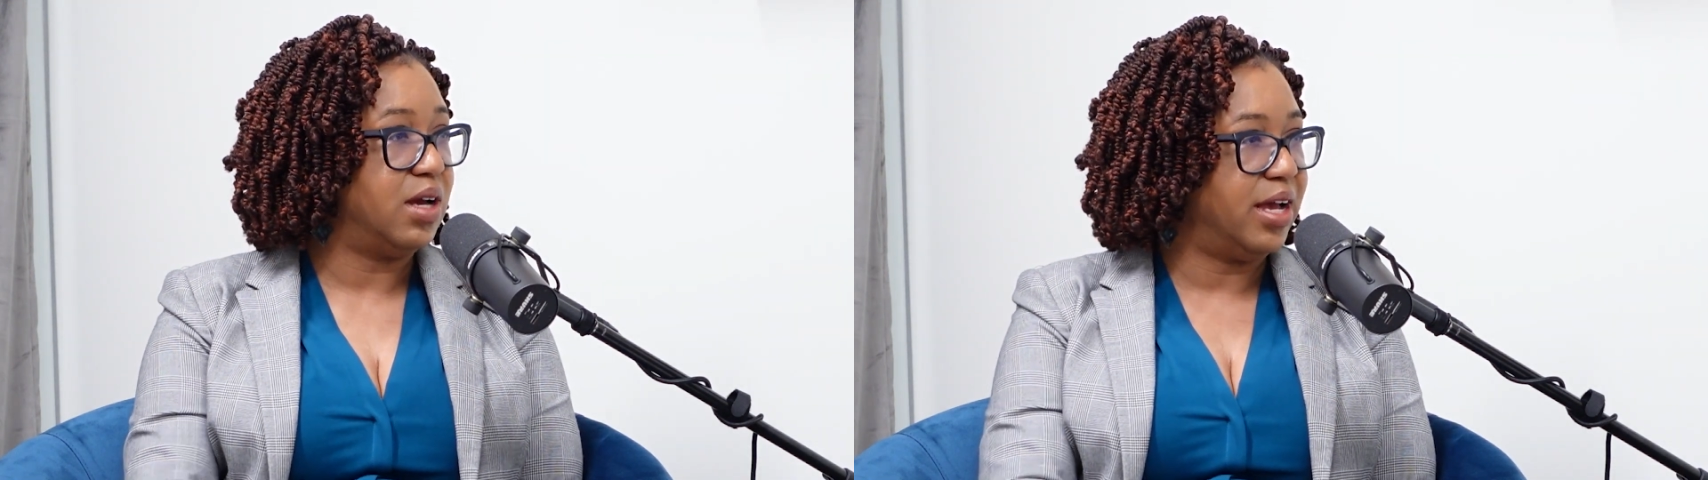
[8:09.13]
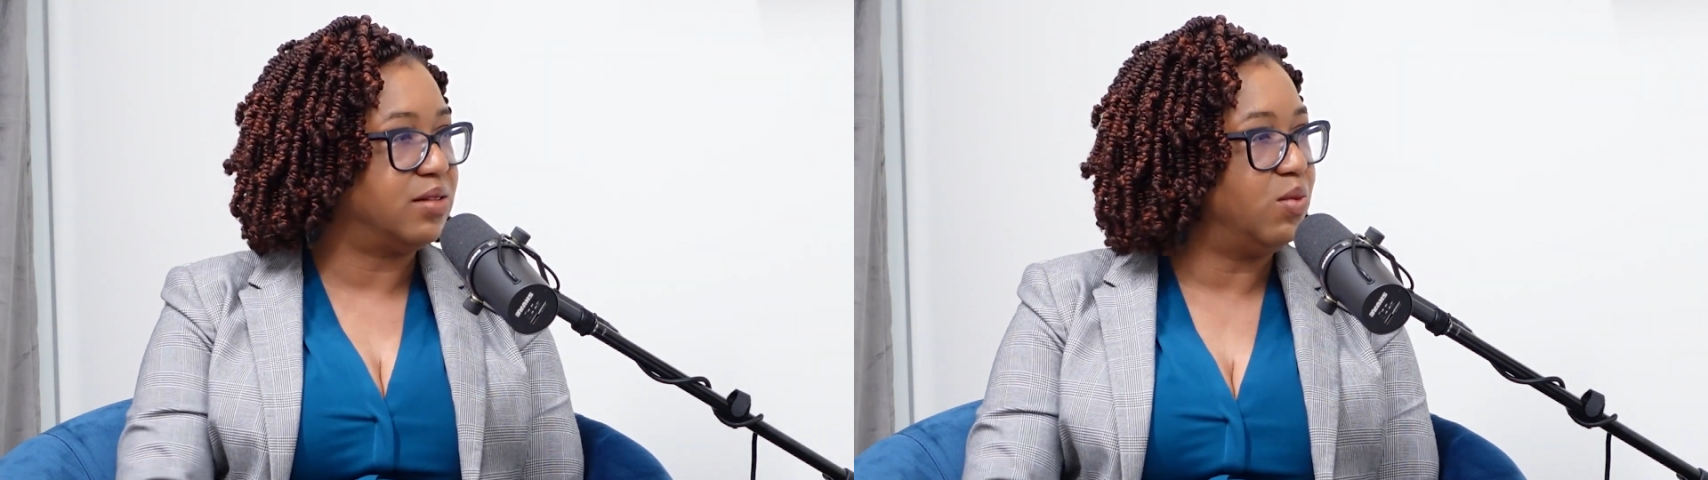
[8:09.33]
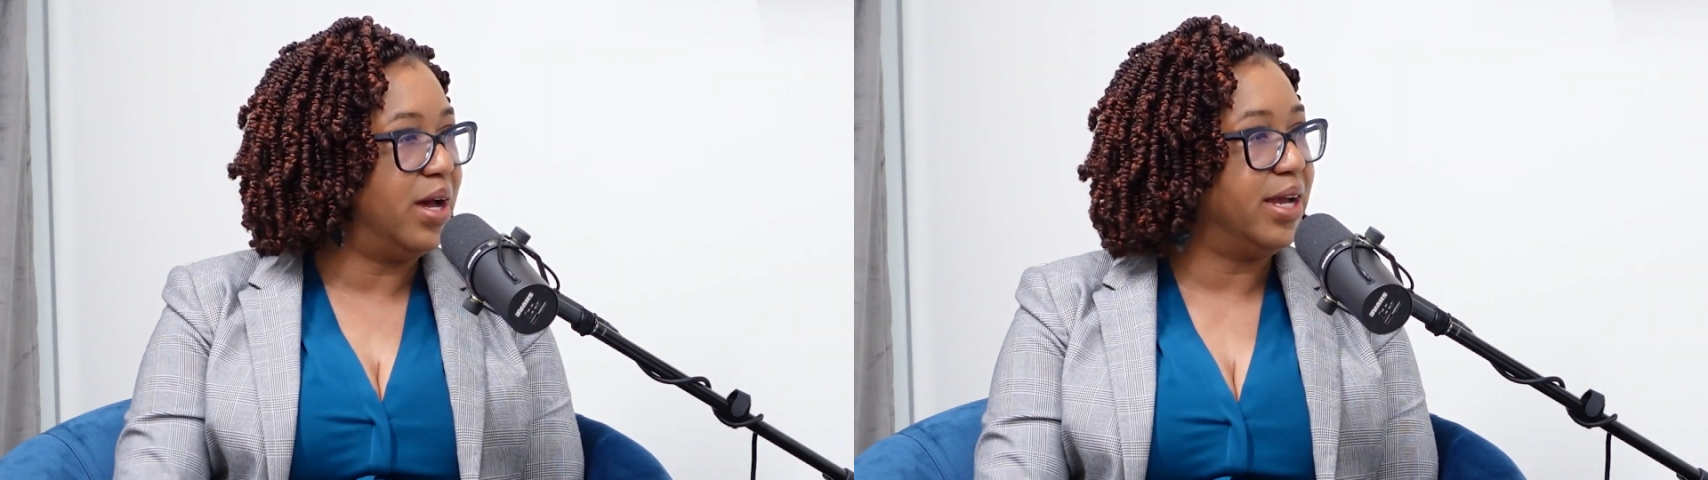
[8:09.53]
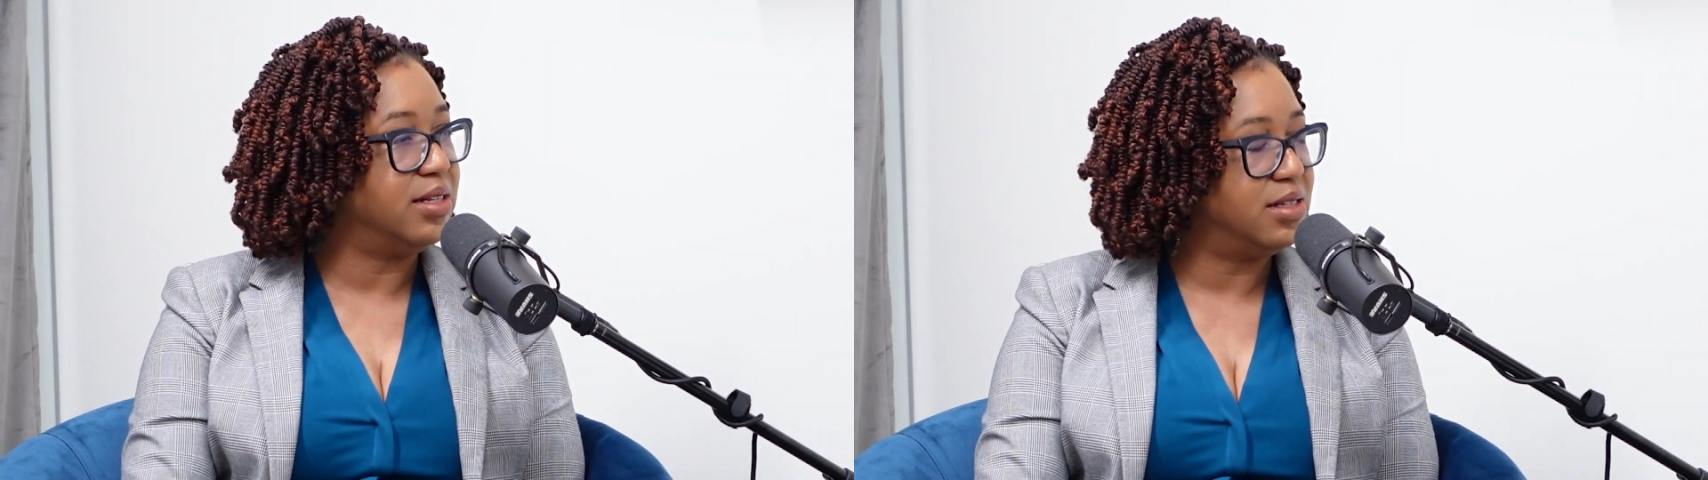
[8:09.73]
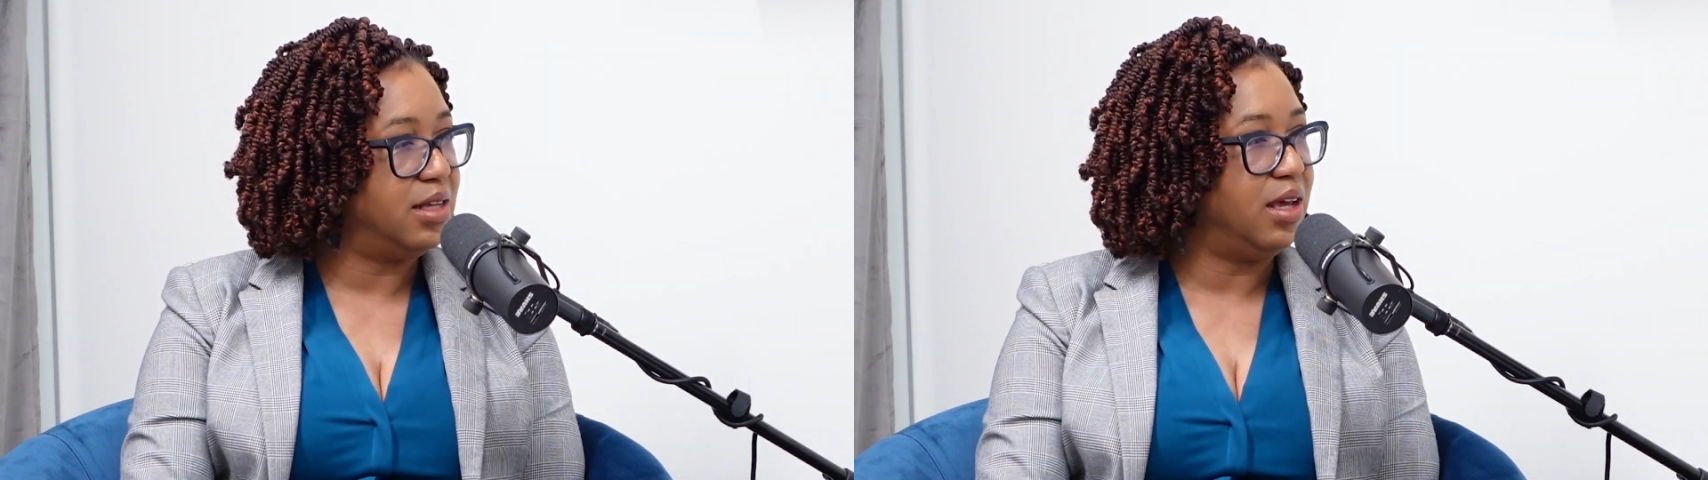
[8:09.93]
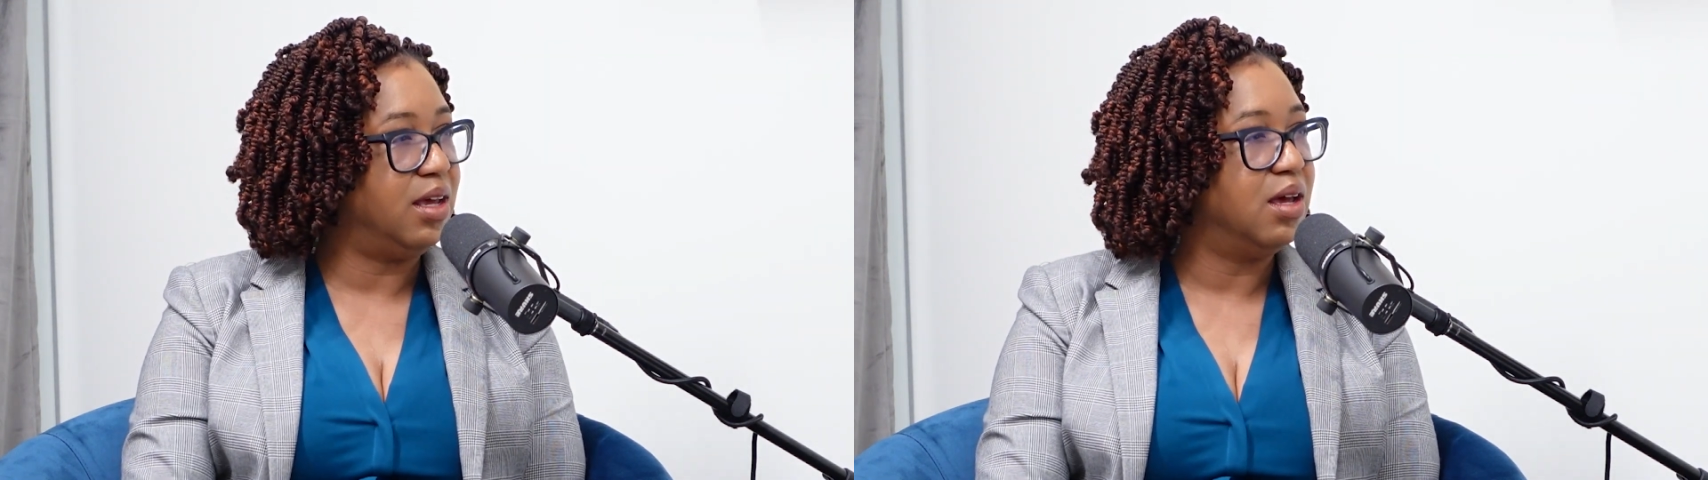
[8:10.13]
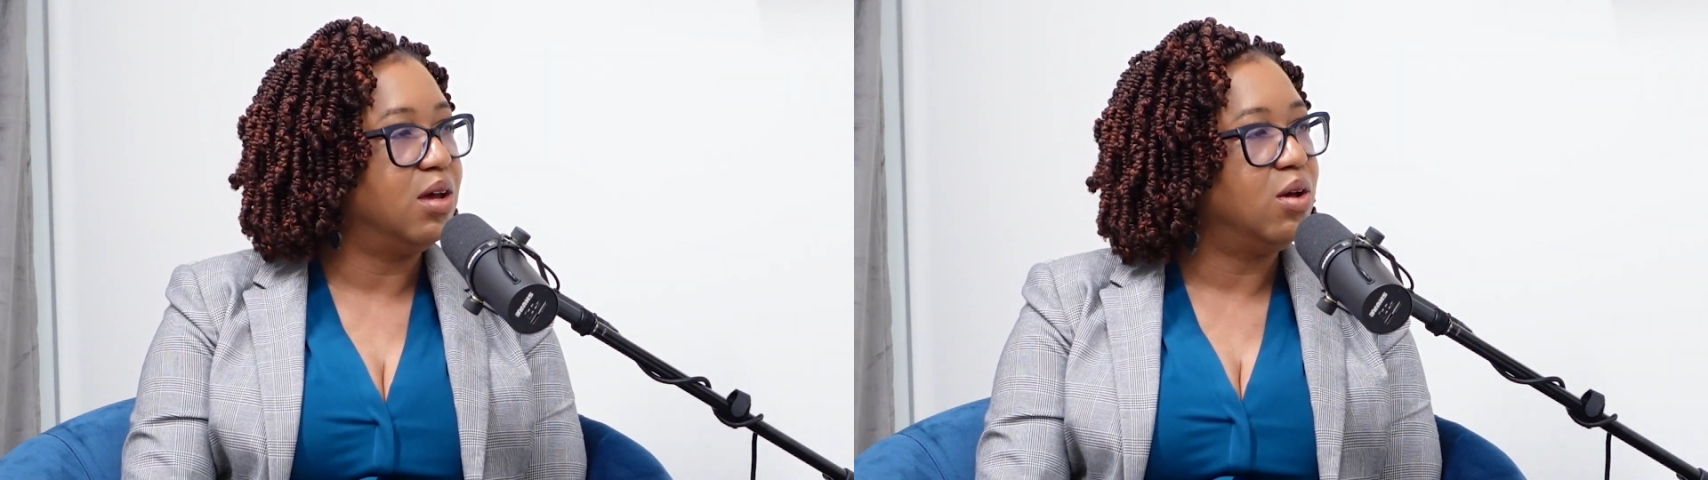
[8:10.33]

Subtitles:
X, Y, and Z